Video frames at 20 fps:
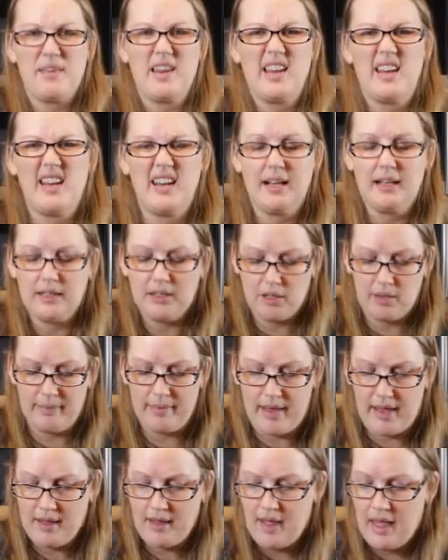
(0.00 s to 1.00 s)
of knead it a little
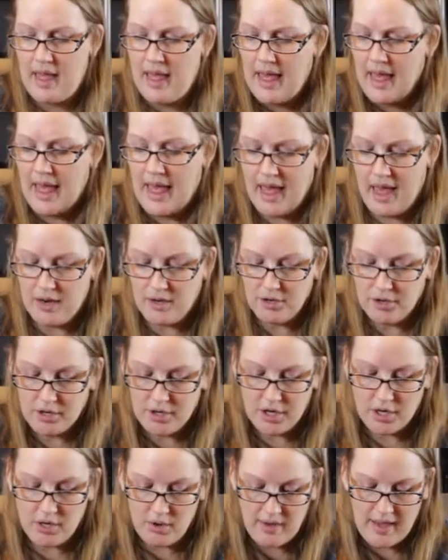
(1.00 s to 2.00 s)
bit, and you're
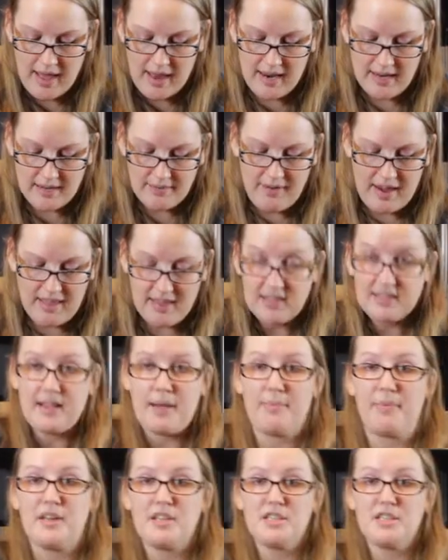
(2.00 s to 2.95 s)
going to go ahead and divide this up